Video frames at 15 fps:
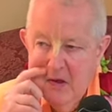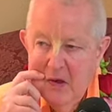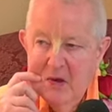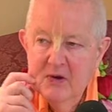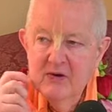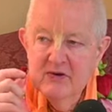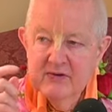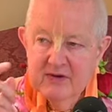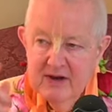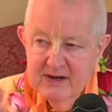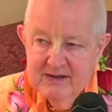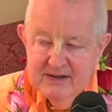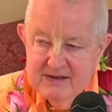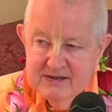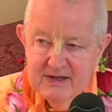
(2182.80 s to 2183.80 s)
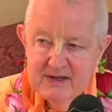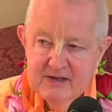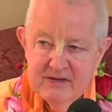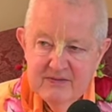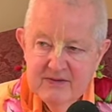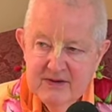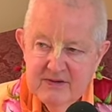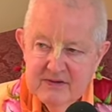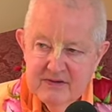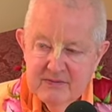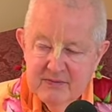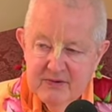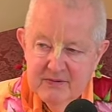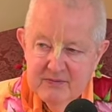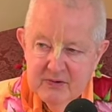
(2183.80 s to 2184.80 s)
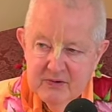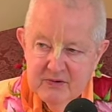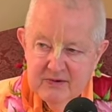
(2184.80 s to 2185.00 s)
trying to satisfy the Supreme Lord.